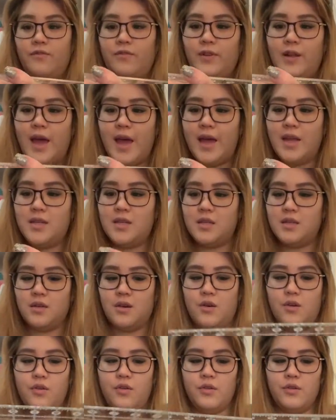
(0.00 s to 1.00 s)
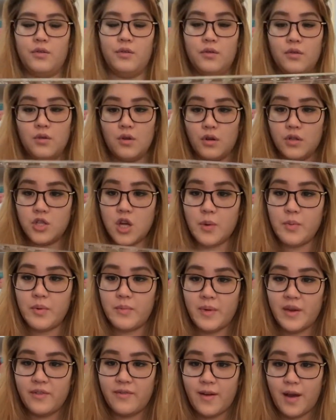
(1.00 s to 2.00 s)
flat on top
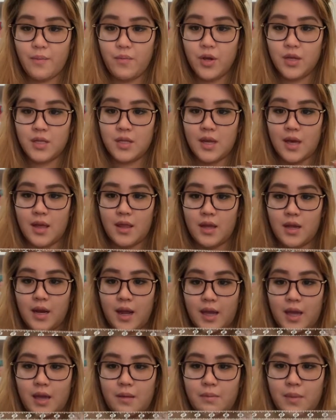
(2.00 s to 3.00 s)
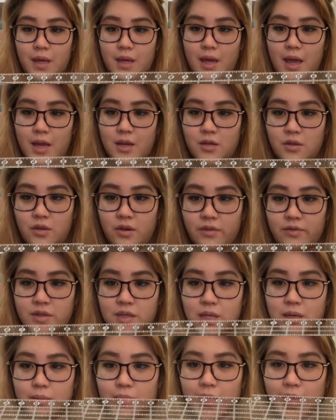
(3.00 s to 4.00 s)
of my fabrics, and then I can make any sort of
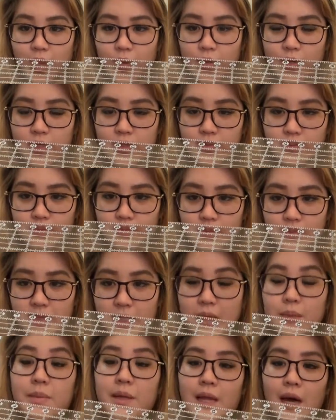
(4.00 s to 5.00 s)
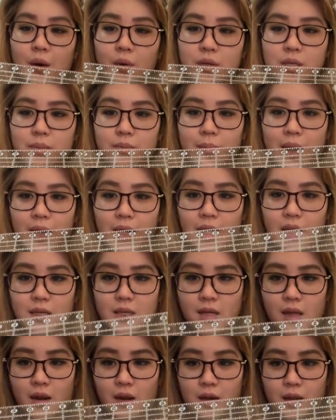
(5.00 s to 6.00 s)
seam allowance
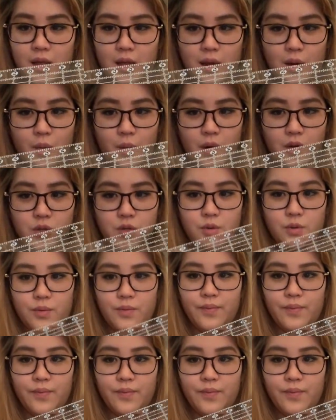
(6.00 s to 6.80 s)
markings that I want to.